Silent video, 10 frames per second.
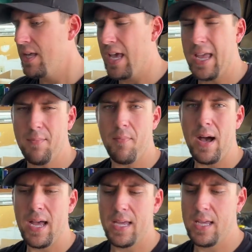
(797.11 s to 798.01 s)
And
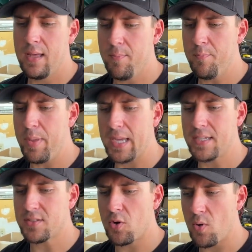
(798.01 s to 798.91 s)
my
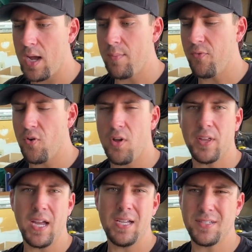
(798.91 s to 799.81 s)
biggest gripe for all the
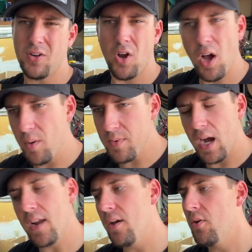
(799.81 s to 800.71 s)
guys that are hub
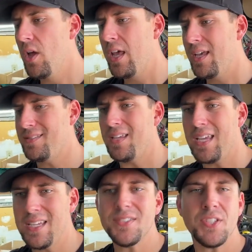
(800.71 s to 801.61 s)
dyno, it's
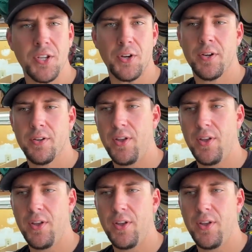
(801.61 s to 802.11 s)
easier.